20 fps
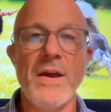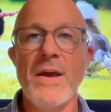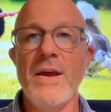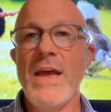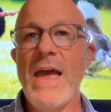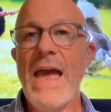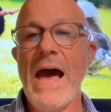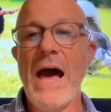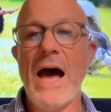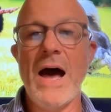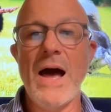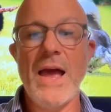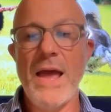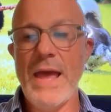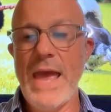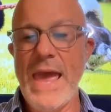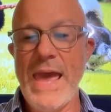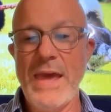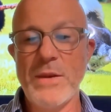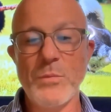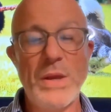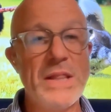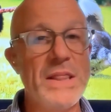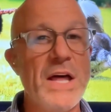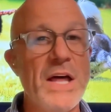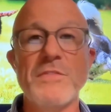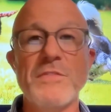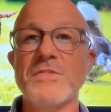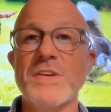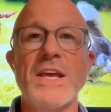And we
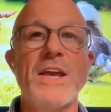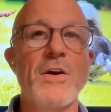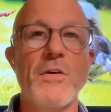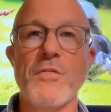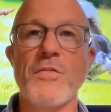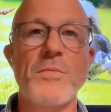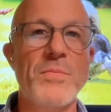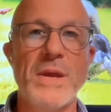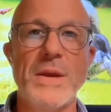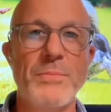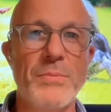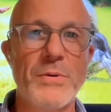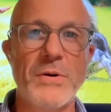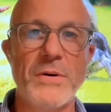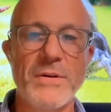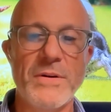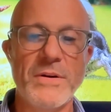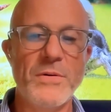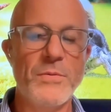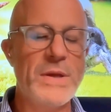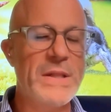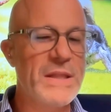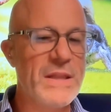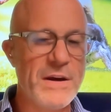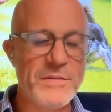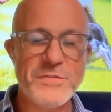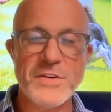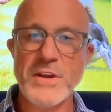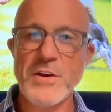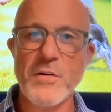love to hear from people. We love
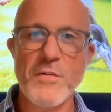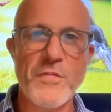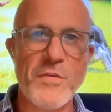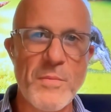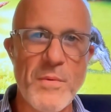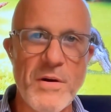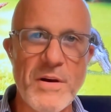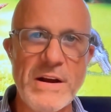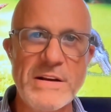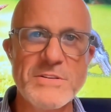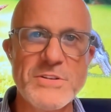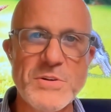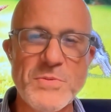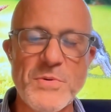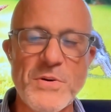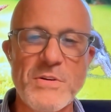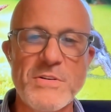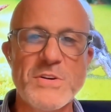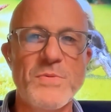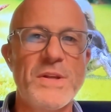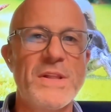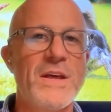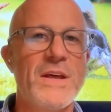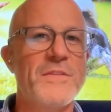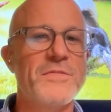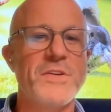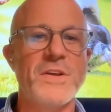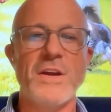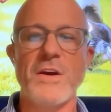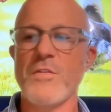to hear from our customers. We love to
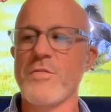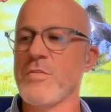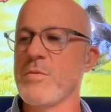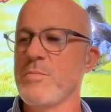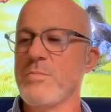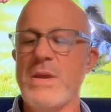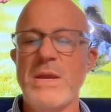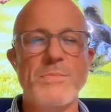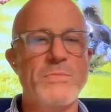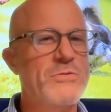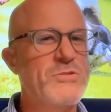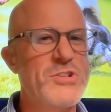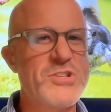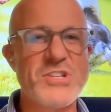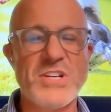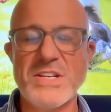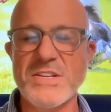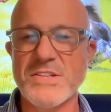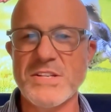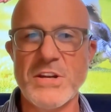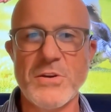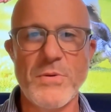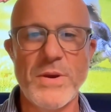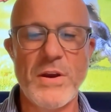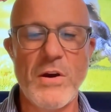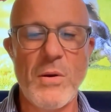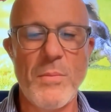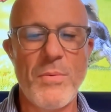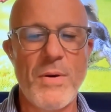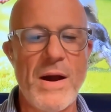hear from people just considering
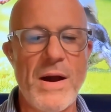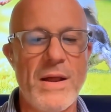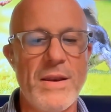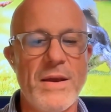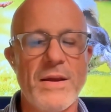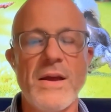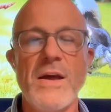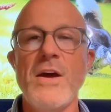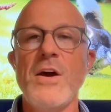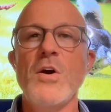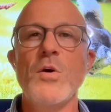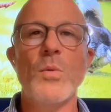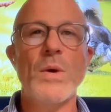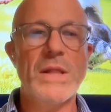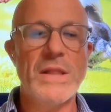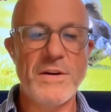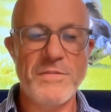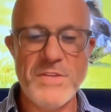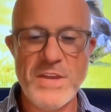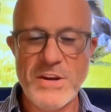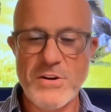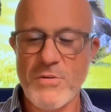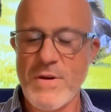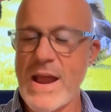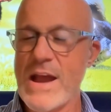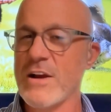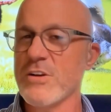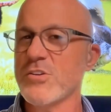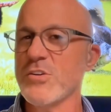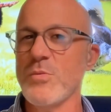our product. We love the
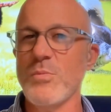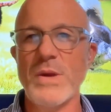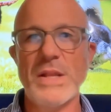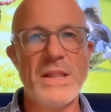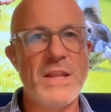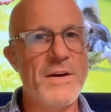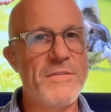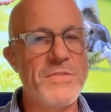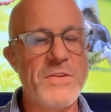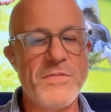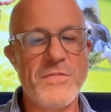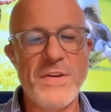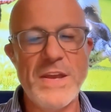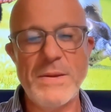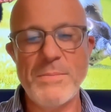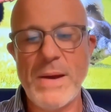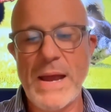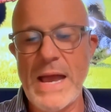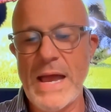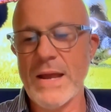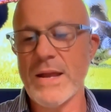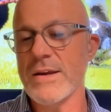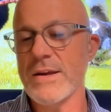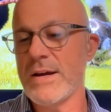interaction. We love the feedback.